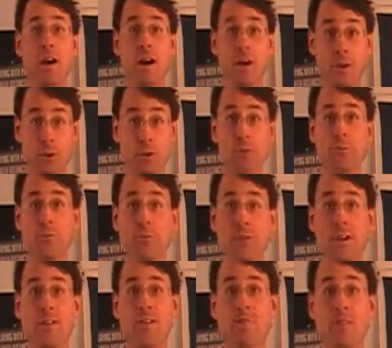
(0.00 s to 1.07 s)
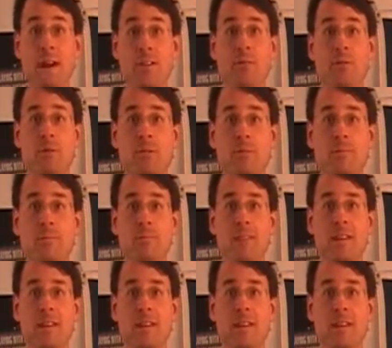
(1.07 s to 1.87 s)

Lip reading: a used French rifle?